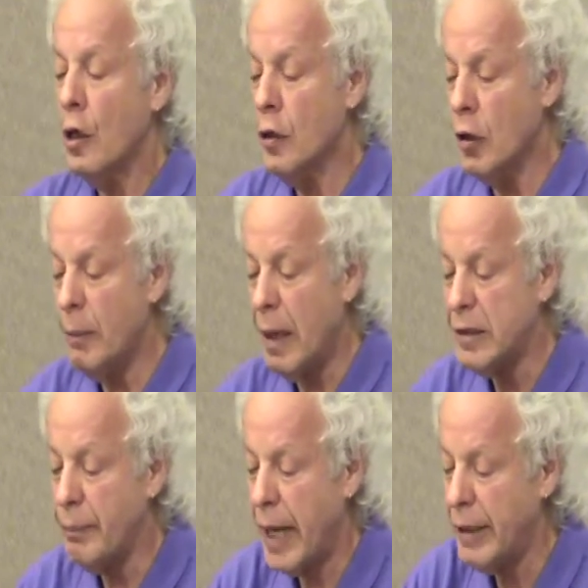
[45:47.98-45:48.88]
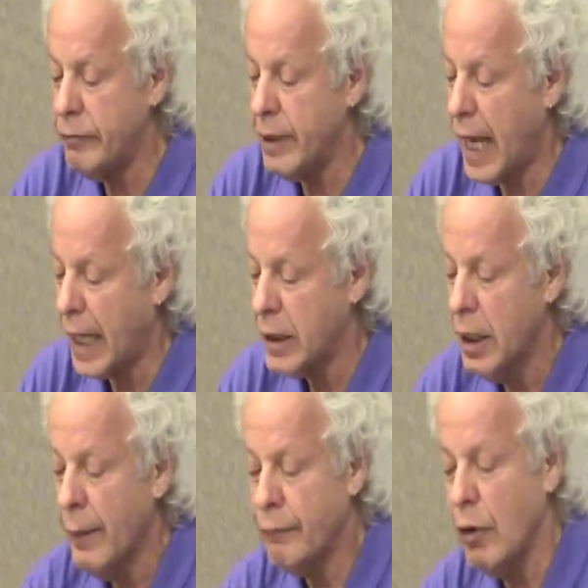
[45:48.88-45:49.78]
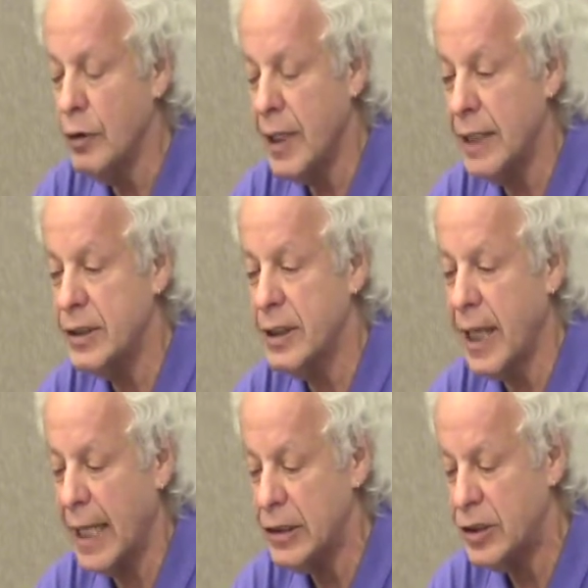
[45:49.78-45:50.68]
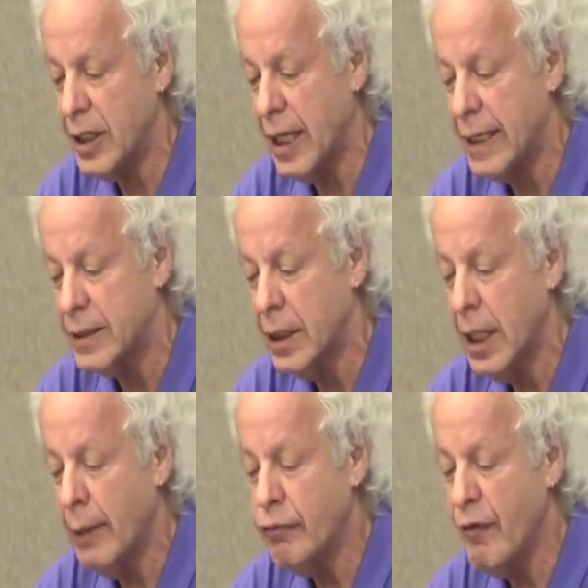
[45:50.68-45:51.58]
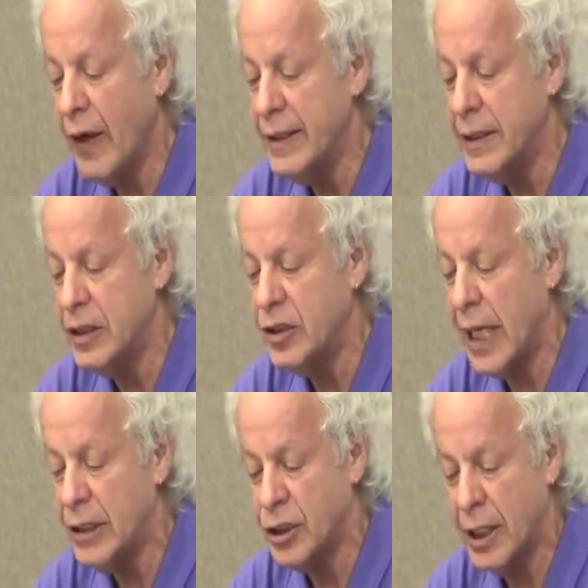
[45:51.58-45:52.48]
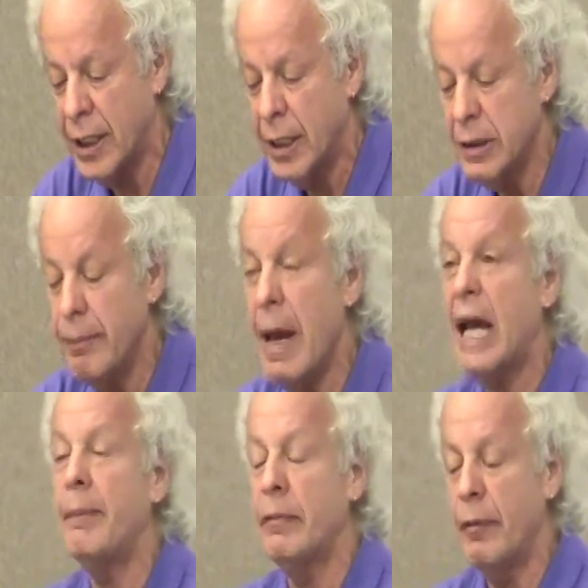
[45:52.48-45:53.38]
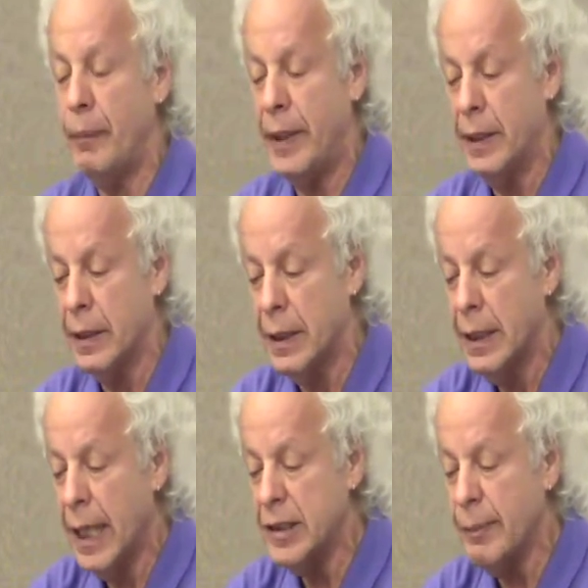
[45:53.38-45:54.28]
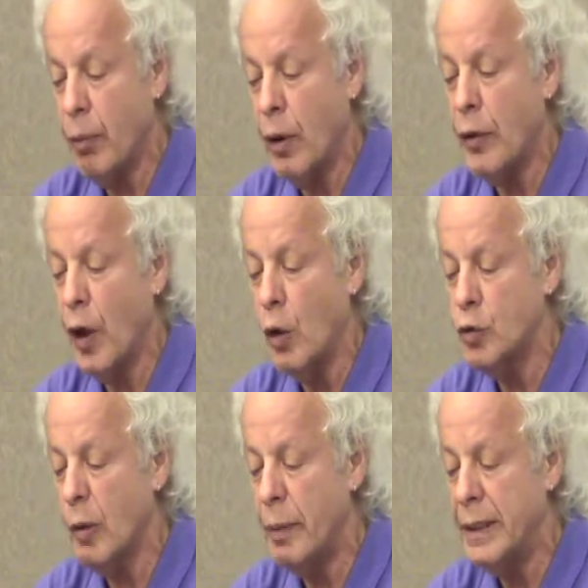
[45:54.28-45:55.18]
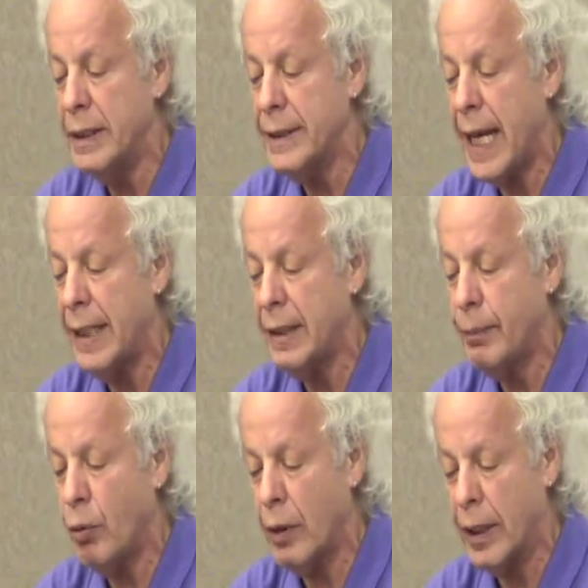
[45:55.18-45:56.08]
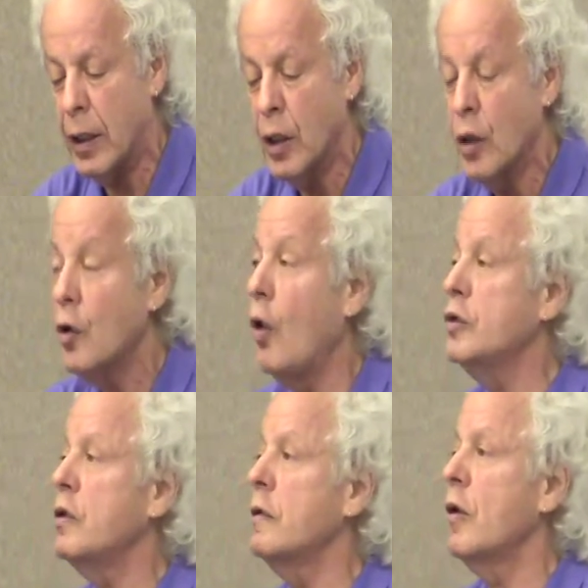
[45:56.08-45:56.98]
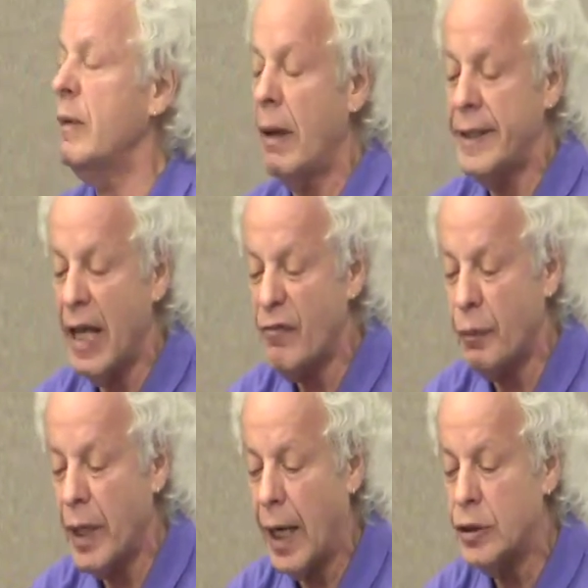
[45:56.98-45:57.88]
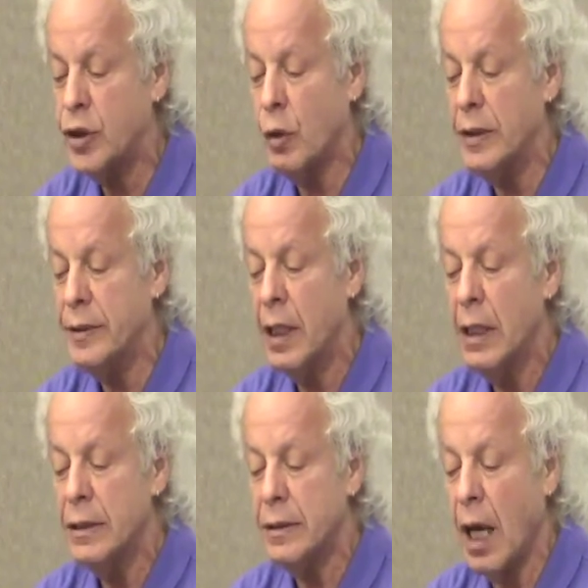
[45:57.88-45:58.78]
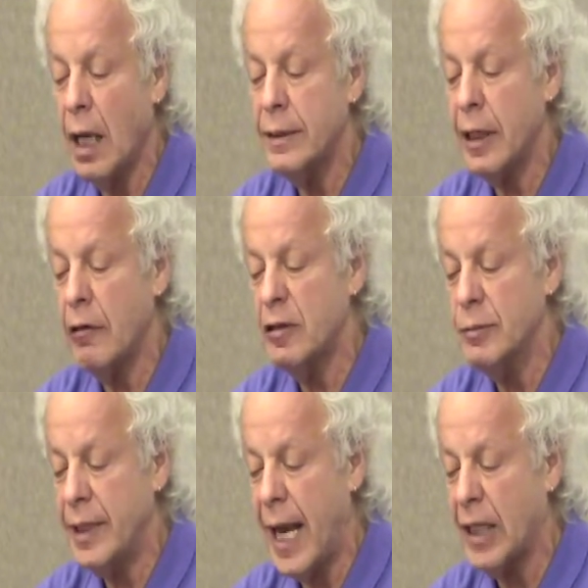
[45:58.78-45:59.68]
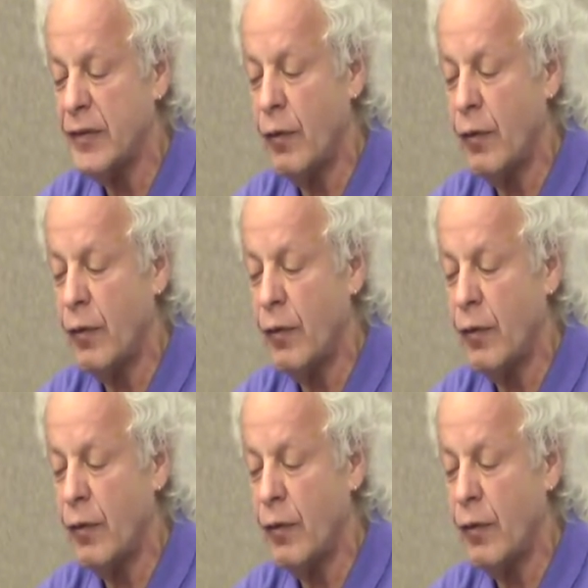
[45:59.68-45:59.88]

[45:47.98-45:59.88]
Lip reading: Learn about the Patriot Act, protest against it, prevent its extension, demand it repealed, and support those who are being detained, deported. Also learn about the FBI's Joint Terrorism Task